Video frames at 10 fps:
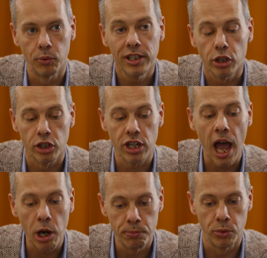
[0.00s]
research
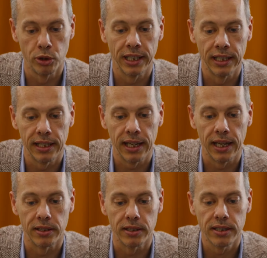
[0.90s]
output
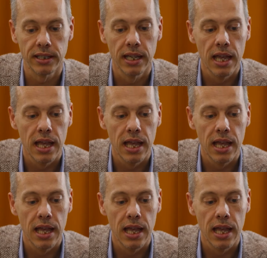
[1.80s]
indicators.